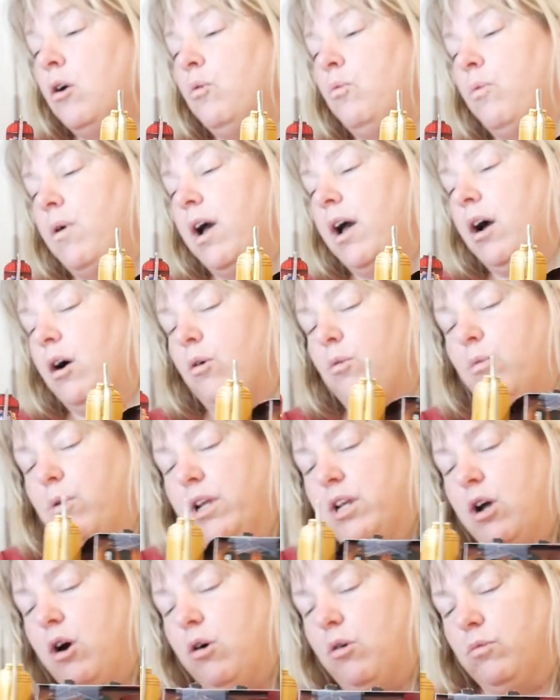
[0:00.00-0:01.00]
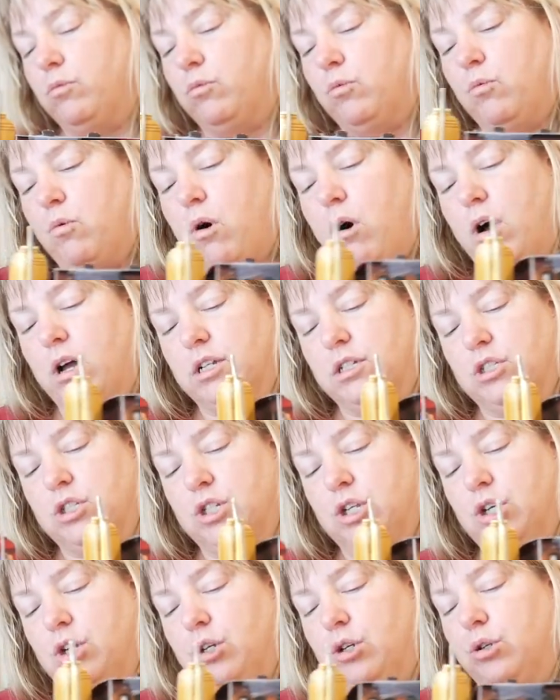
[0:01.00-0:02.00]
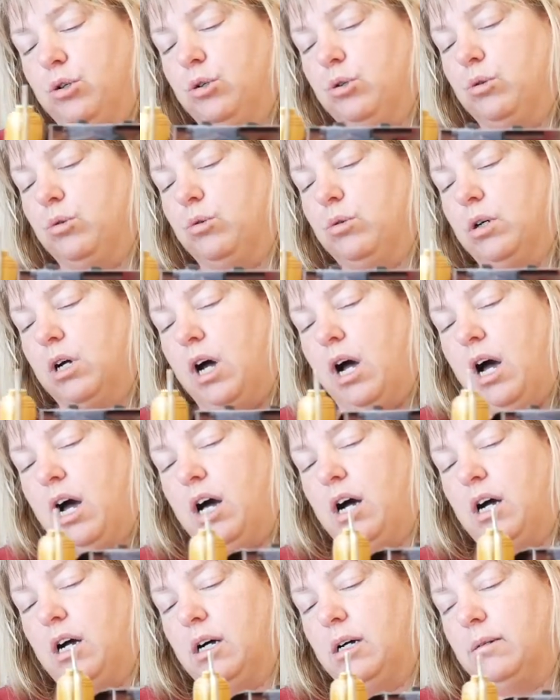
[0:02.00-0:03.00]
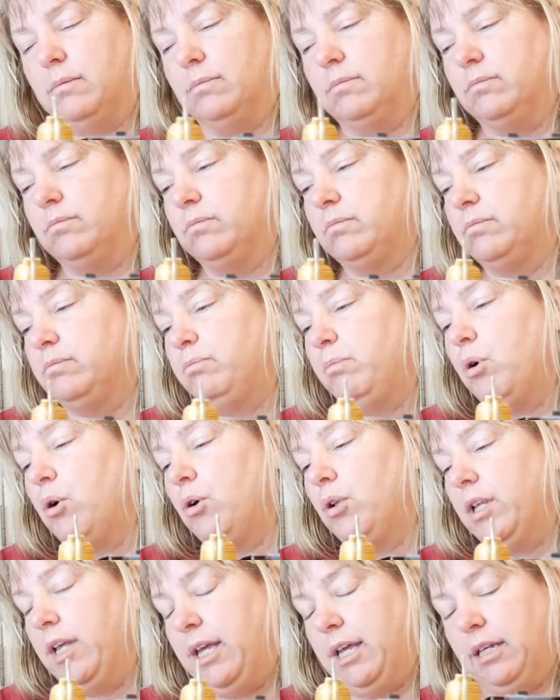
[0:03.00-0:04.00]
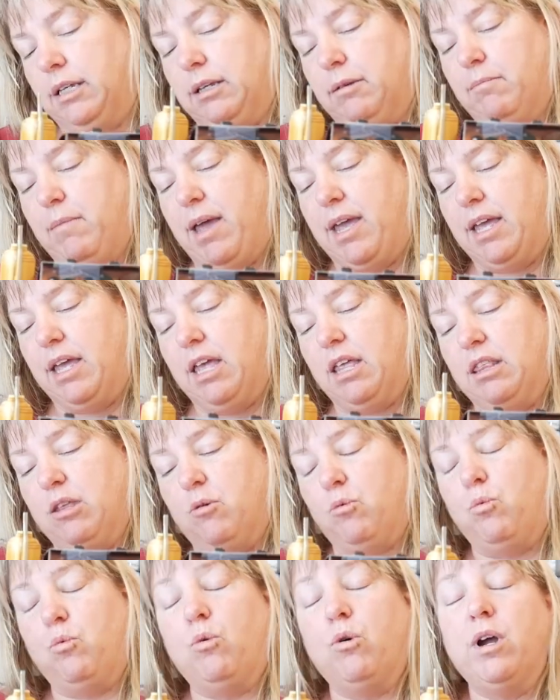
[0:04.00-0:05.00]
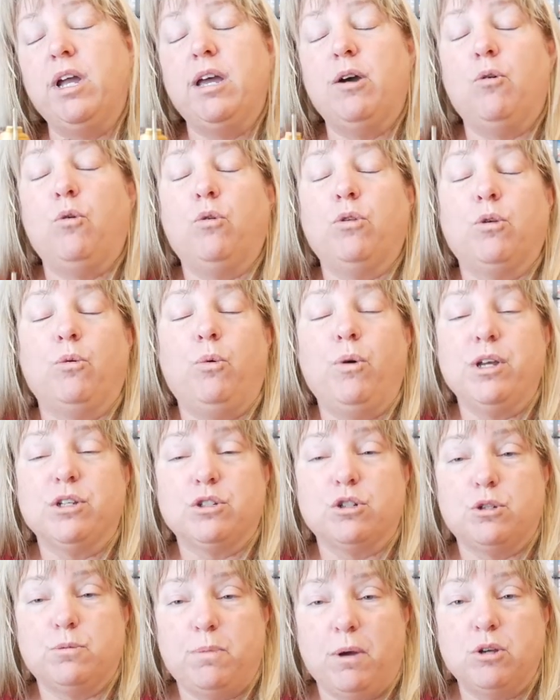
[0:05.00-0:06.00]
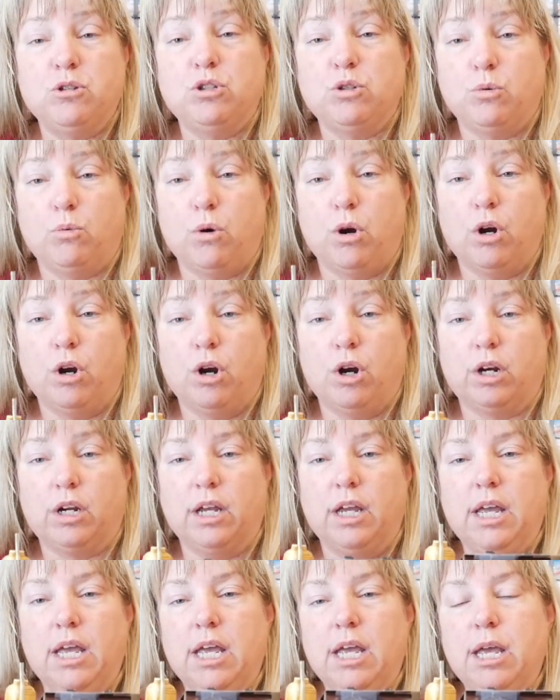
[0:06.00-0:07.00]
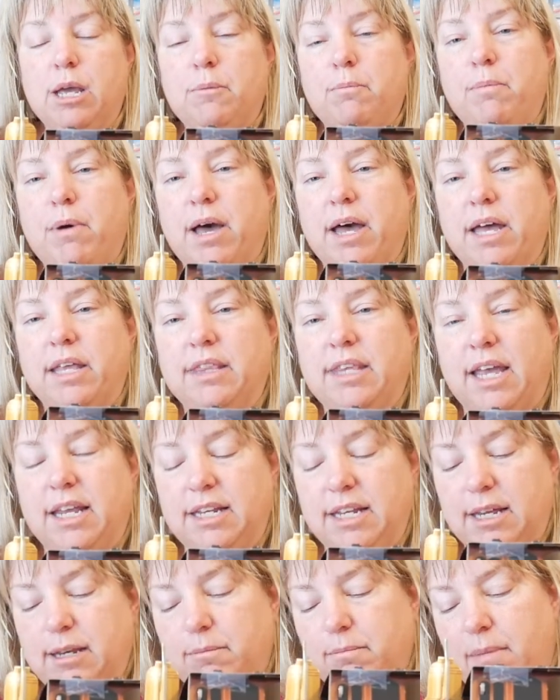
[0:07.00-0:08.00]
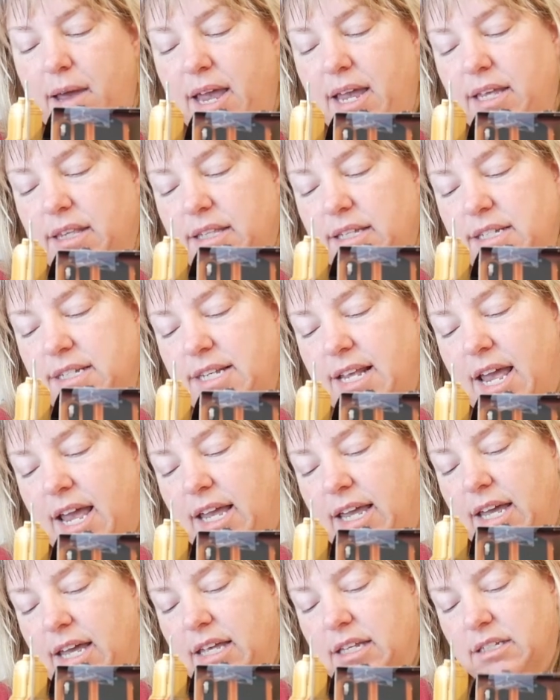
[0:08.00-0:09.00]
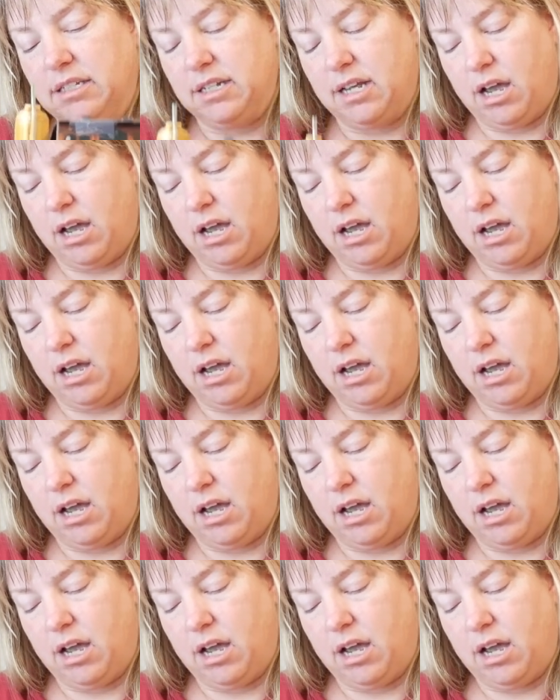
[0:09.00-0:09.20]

Well, we don't want to um, pull it and make the wheel, the wheels are supposed to work, but they didn't make the second.